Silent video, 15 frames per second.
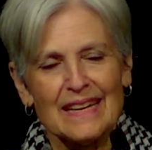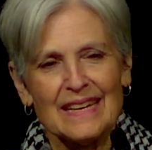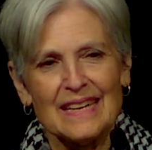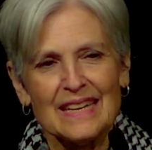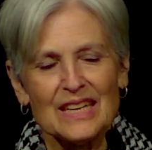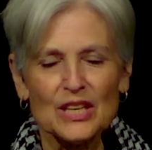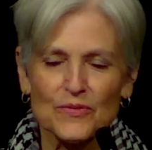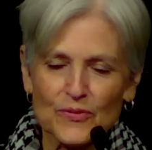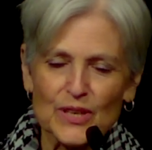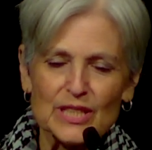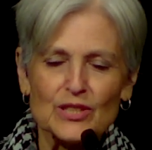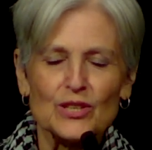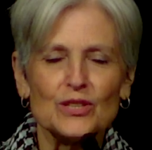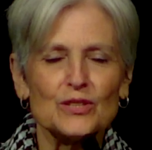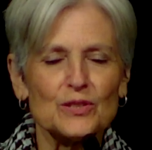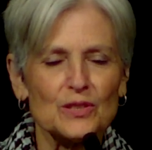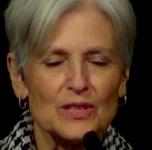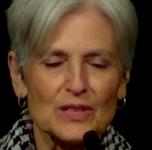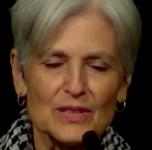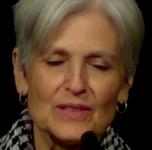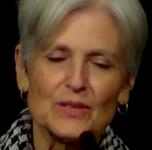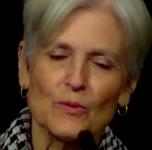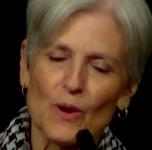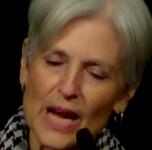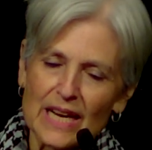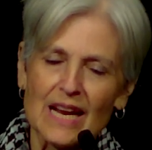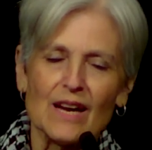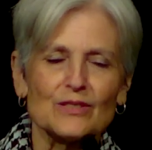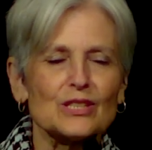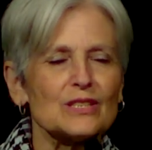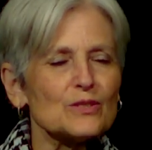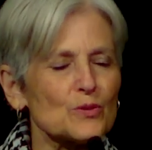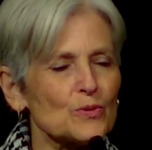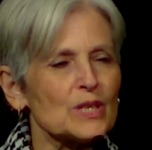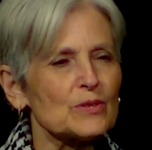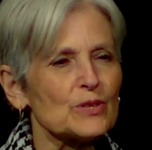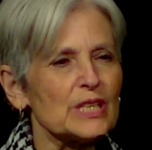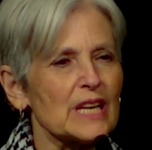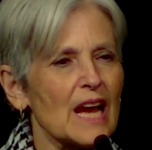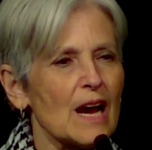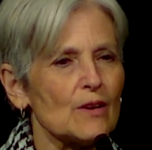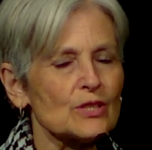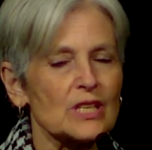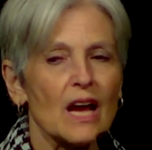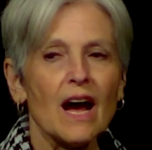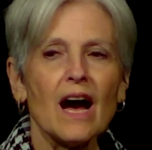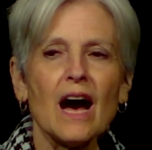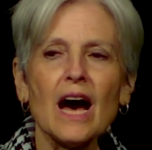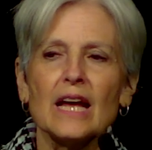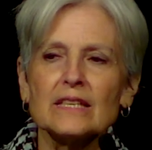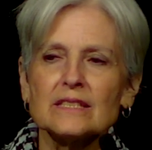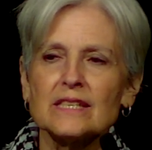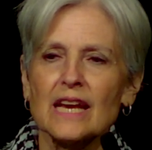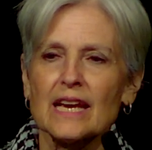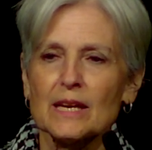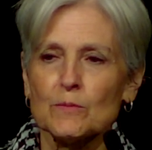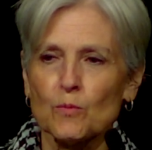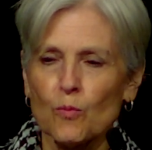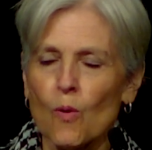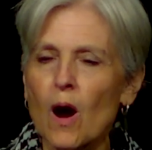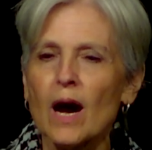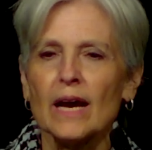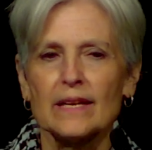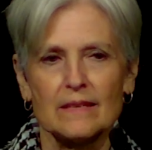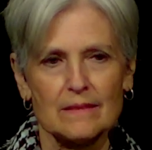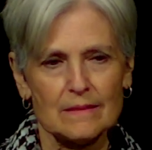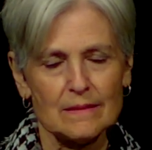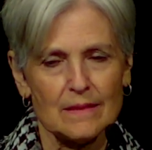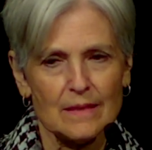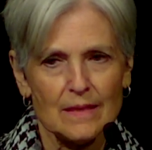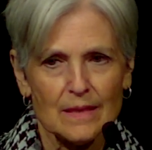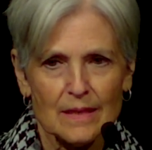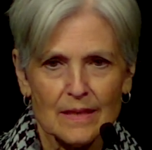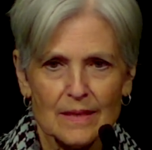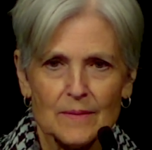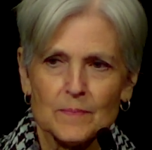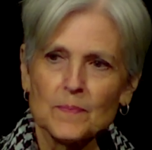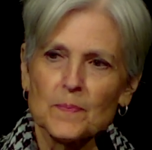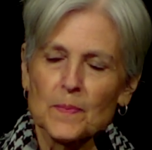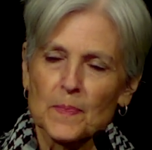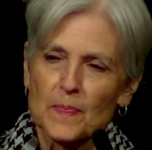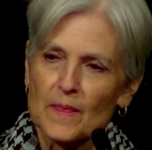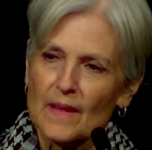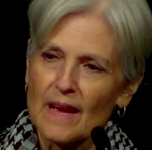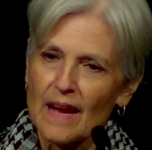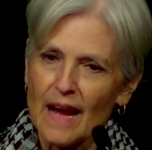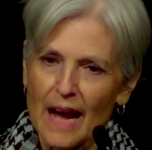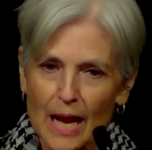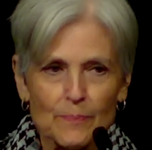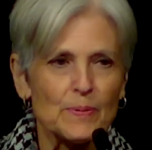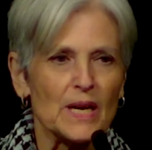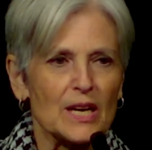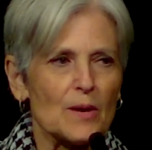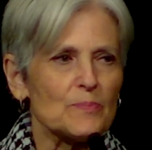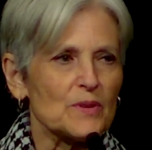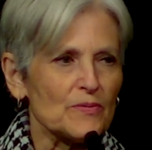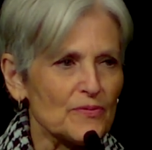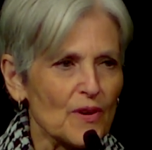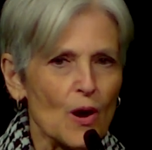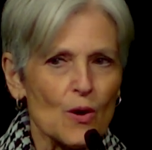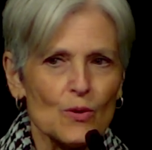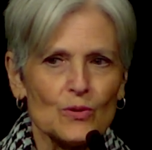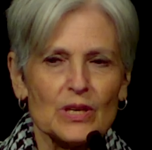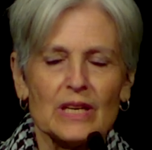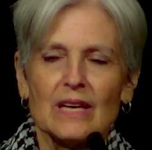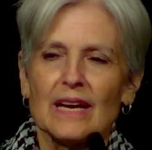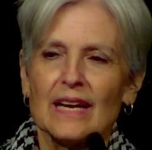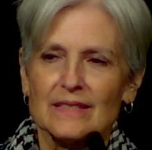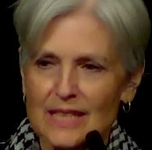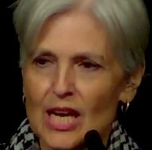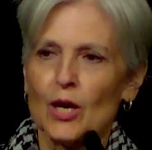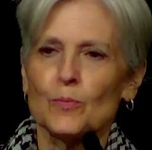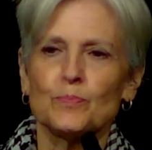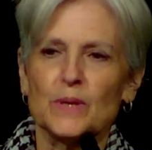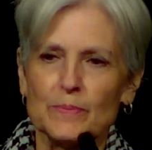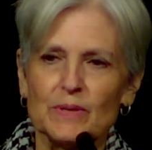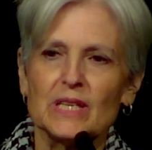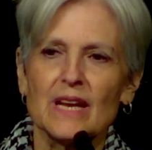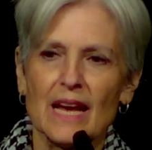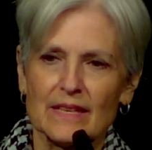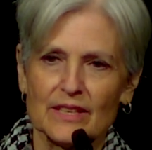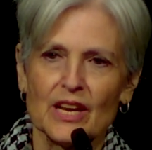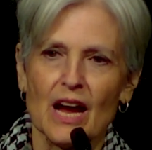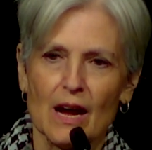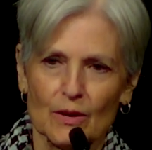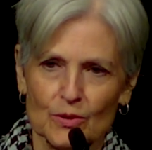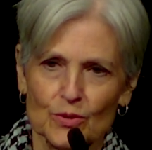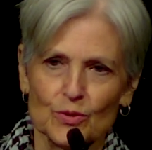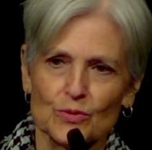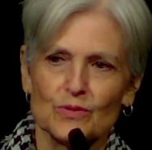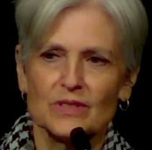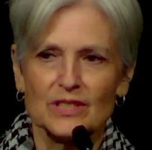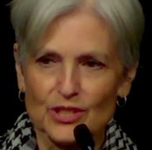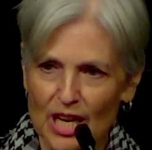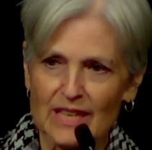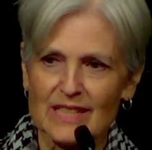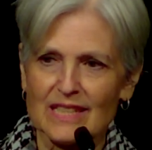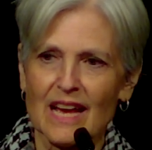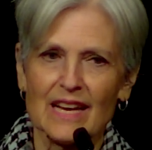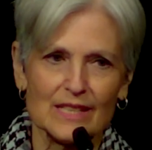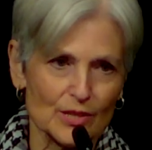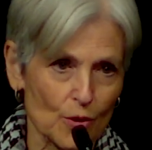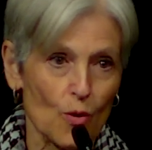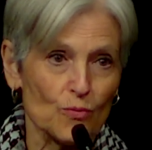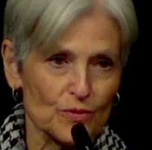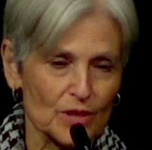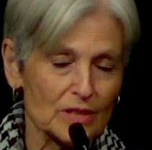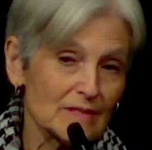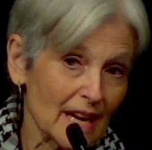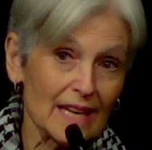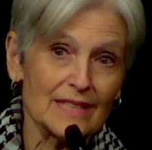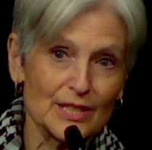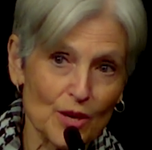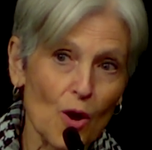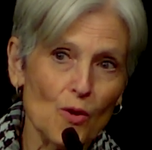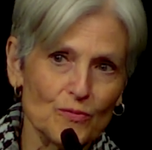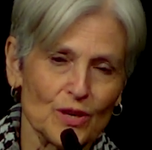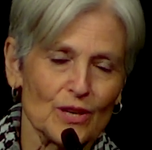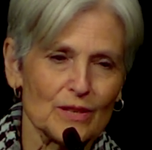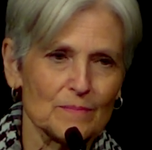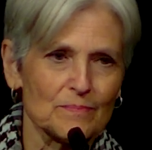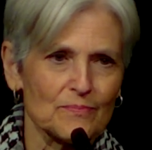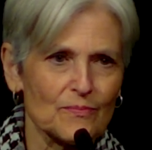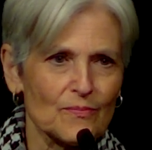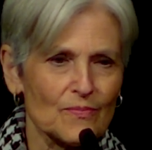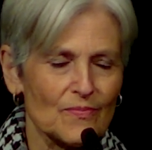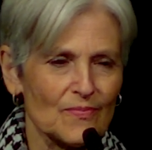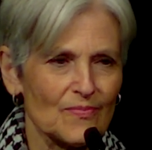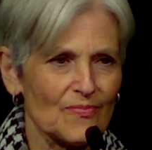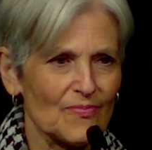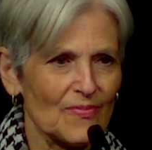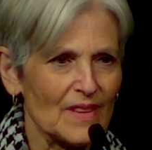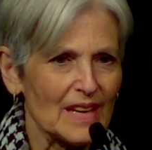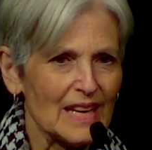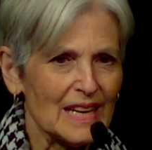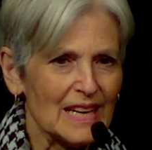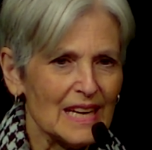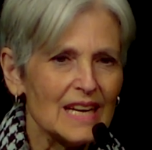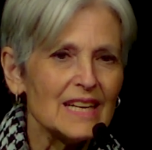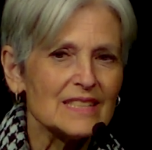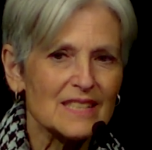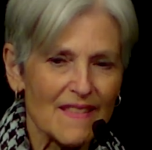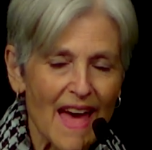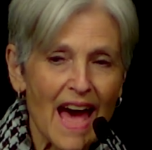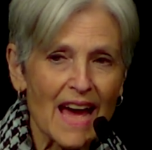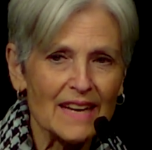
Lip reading: if we turn the White House into a greenhouse, on day one, I pick up the phone and tell Bibi Netanyahu the genocide is over, and it's over. It's that